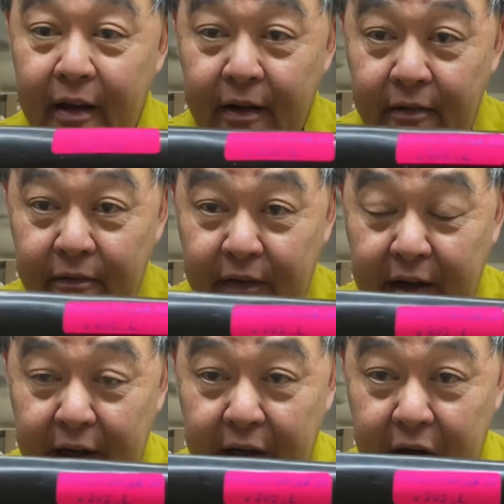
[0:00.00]

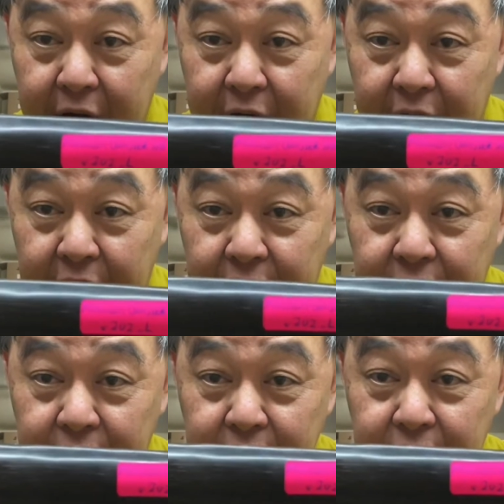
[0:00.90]
video
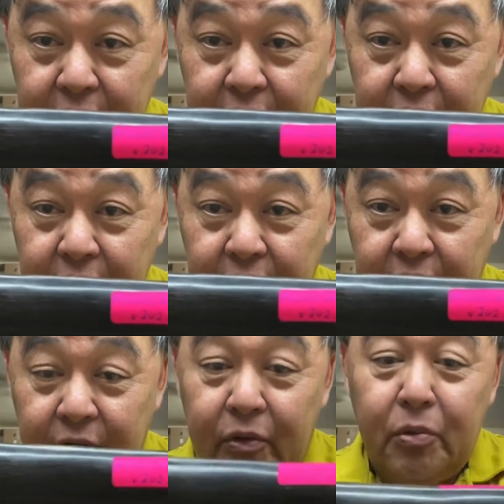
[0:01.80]

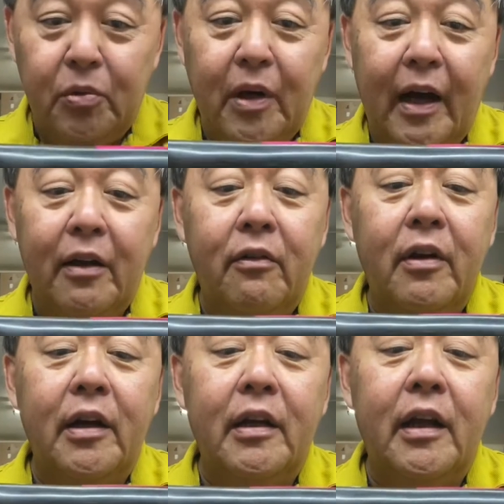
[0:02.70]

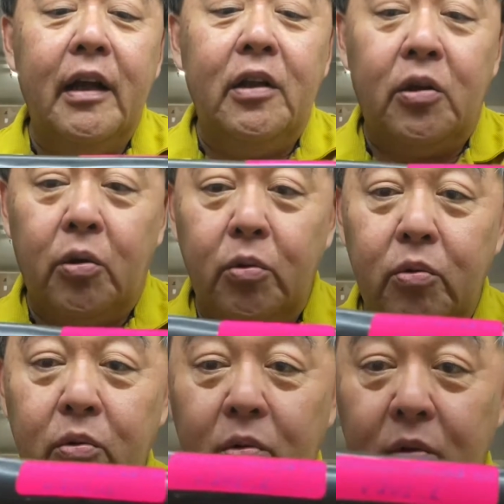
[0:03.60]

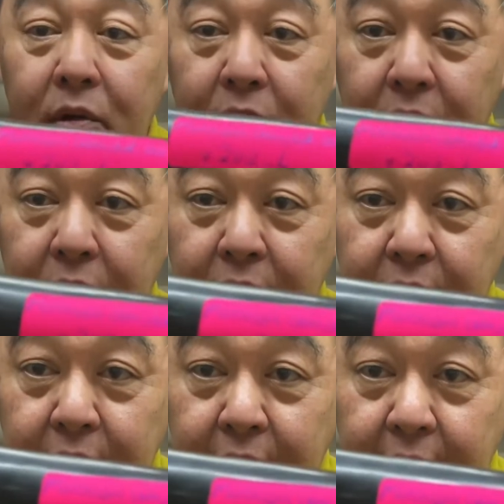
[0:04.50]
202
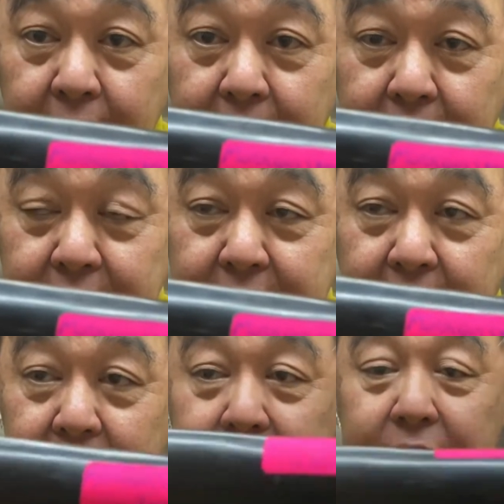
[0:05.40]
L
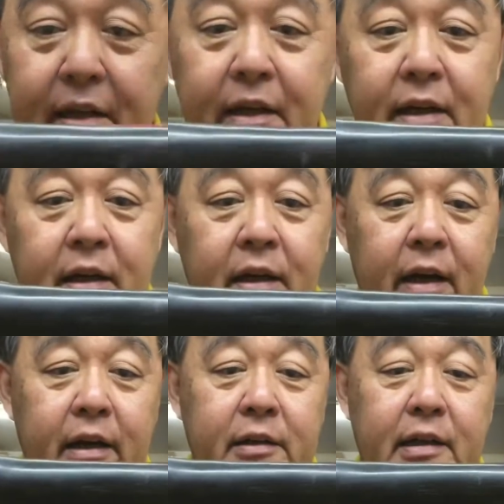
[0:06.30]
size.
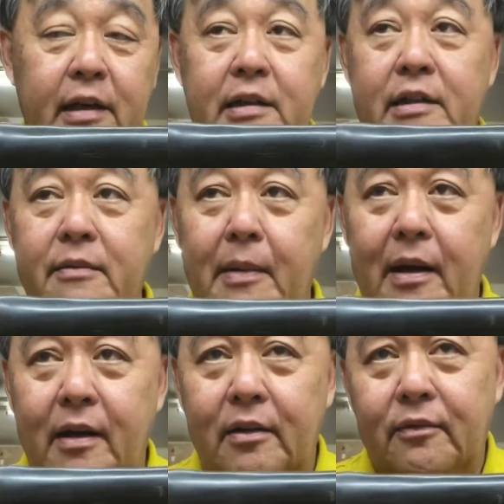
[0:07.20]
L size is
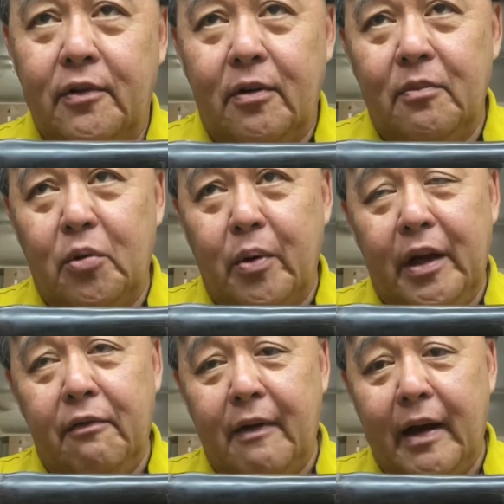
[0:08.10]
about from
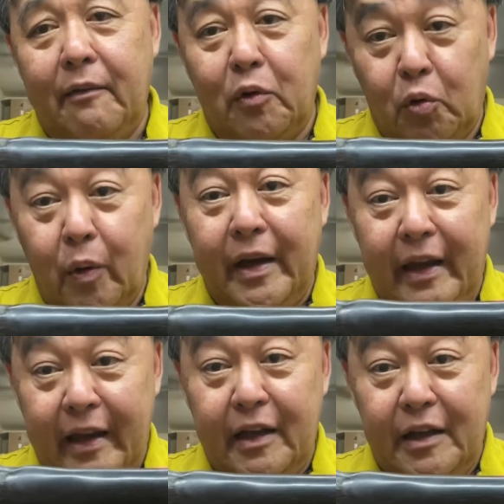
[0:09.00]
25 to 28
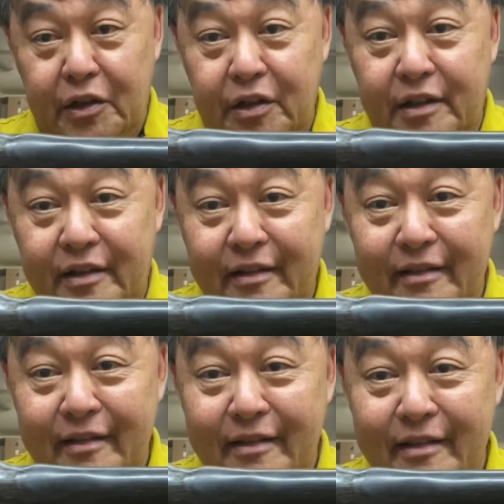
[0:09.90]
inches.
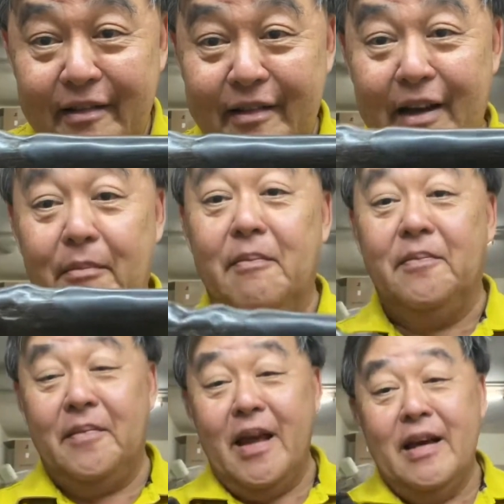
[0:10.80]
Yep.
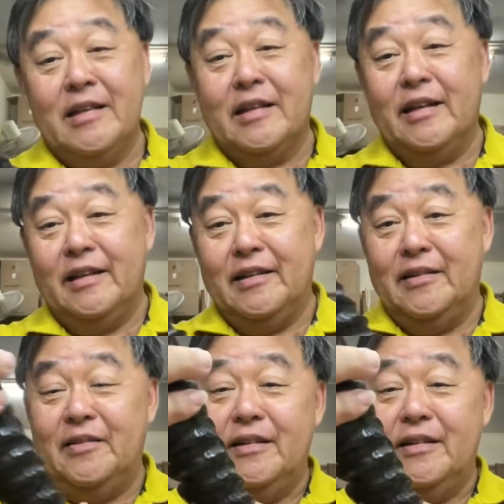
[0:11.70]
So